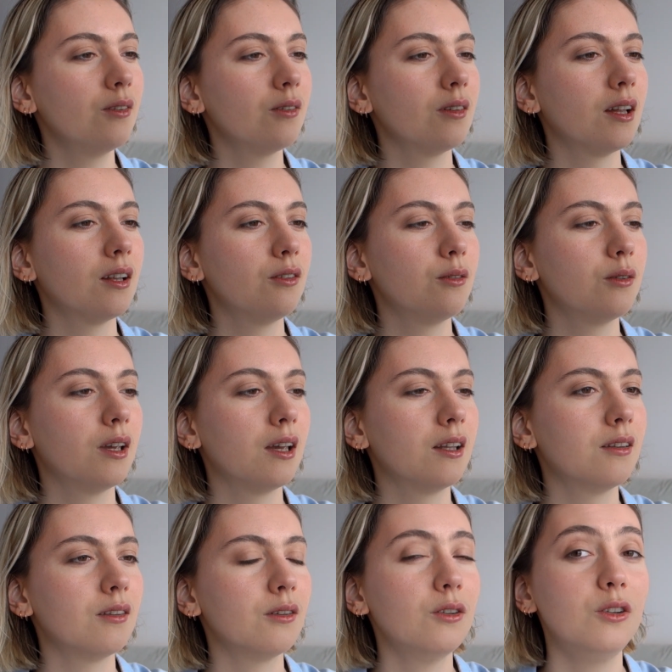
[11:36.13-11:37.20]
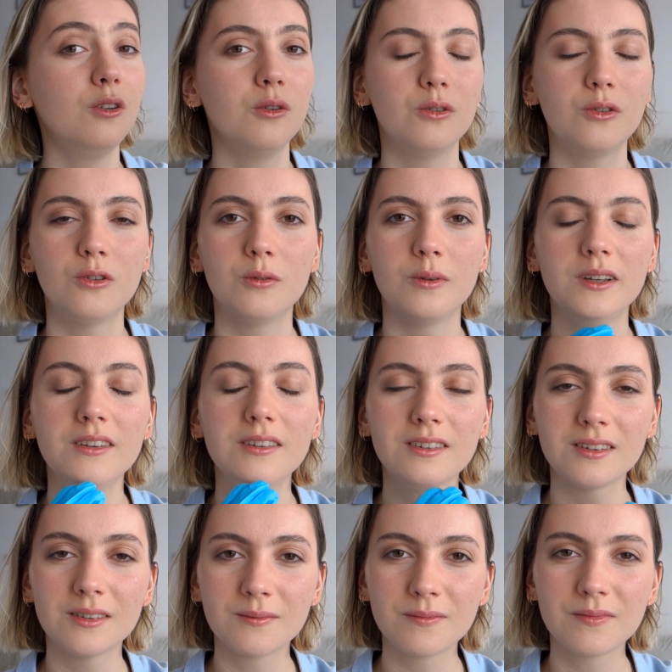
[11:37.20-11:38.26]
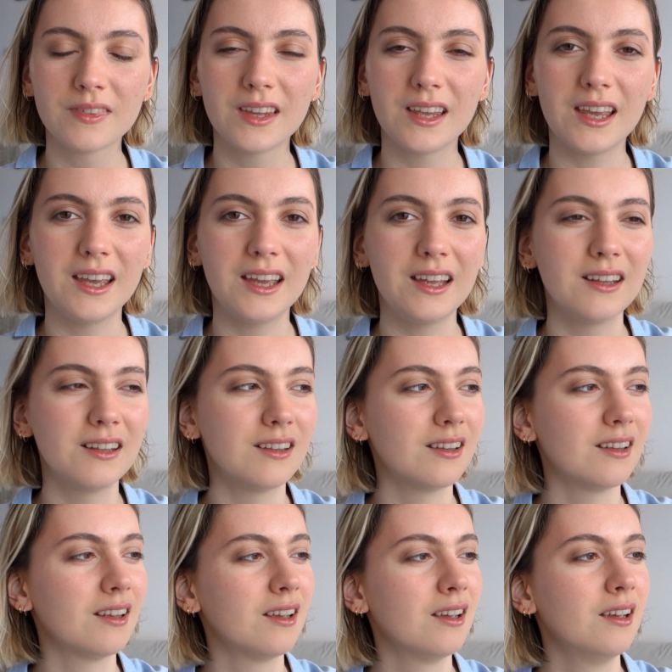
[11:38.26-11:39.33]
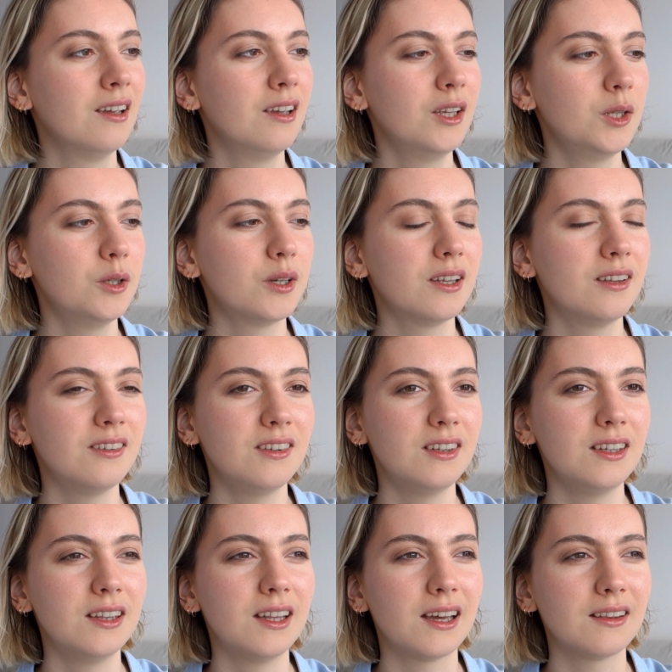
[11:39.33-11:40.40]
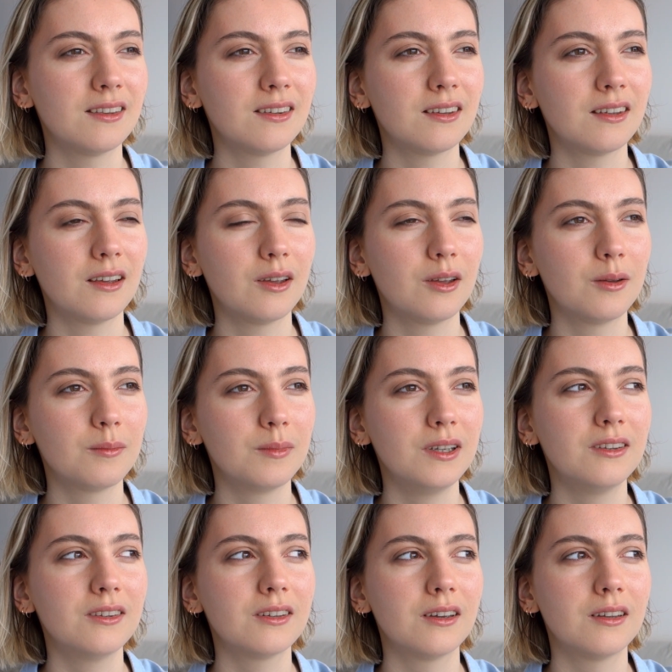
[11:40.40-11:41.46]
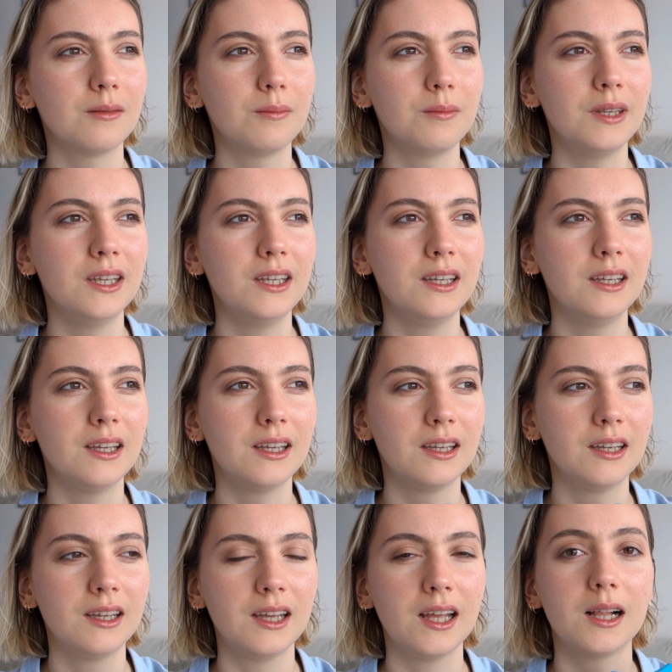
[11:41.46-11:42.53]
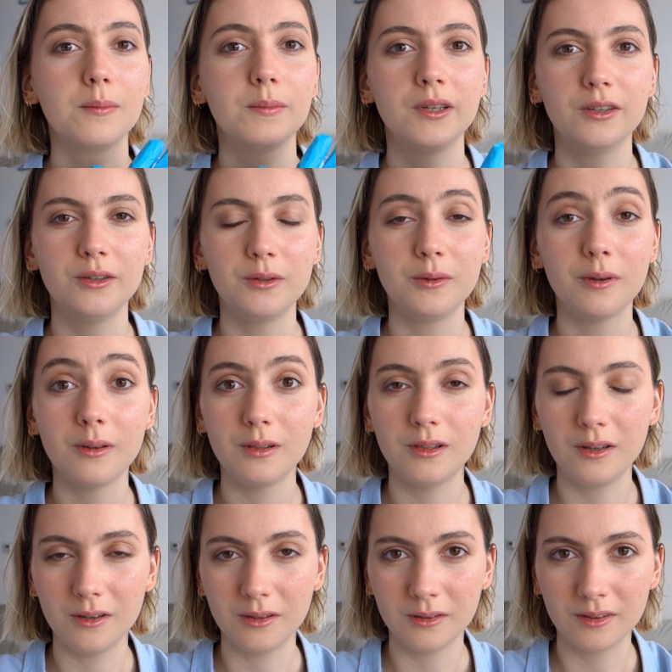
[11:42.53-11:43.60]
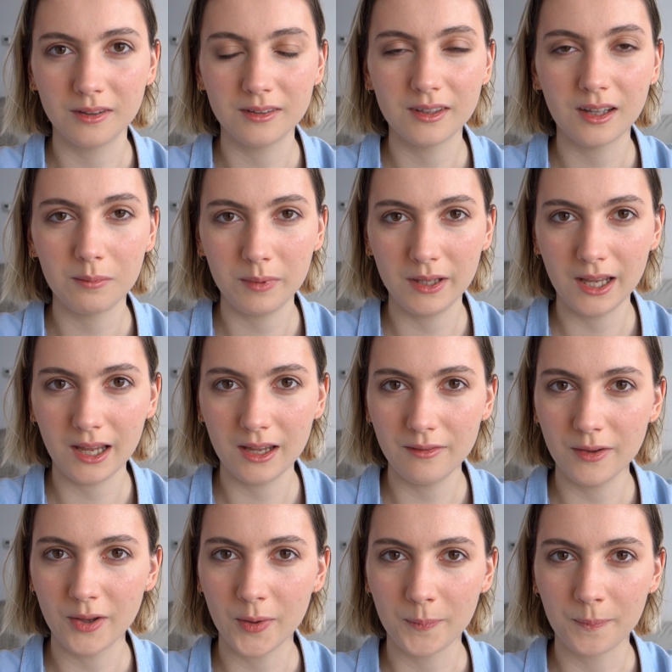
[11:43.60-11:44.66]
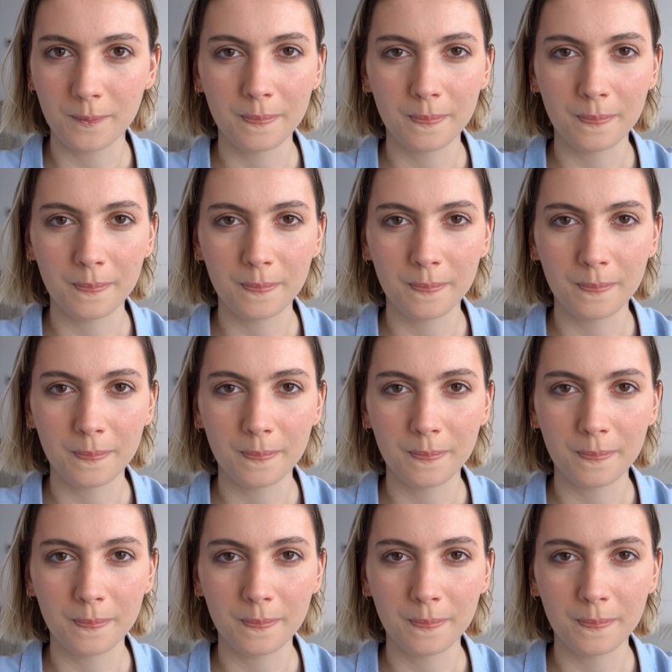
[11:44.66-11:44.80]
So that you get used to it, and you can see that it's gonna be helping you unlearn that behavior.